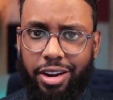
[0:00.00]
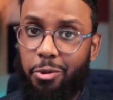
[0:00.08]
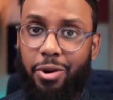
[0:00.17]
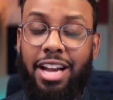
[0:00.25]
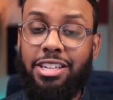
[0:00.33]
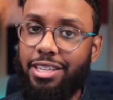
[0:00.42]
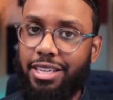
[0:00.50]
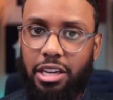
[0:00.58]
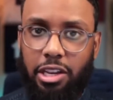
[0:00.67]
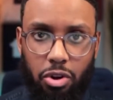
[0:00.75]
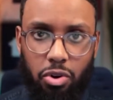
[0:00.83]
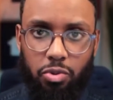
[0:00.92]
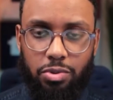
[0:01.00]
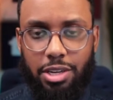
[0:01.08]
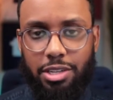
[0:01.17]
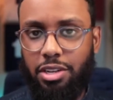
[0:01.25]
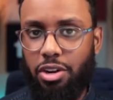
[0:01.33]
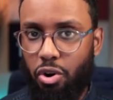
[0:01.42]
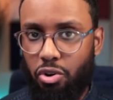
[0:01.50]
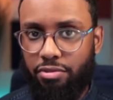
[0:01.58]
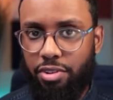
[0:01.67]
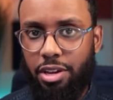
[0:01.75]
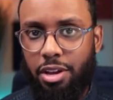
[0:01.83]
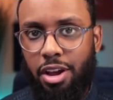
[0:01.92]
and they were actually closed because of
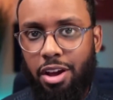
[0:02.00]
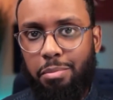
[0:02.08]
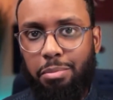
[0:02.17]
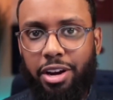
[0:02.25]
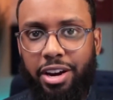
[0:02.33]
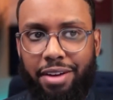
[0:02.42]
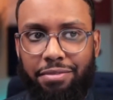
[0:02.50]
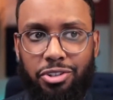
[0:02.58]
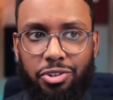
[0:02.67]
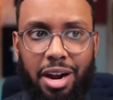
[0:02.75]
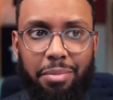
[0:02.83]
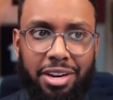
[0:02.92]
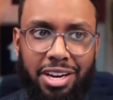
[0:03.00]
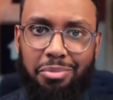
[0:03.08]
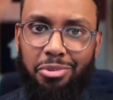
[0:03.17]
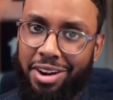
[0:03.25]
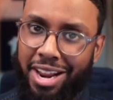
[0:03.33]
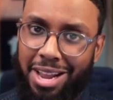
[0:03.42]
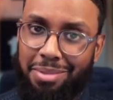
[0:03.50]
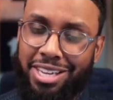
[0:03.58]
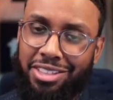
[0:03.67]
COVID. But after dropping a couple names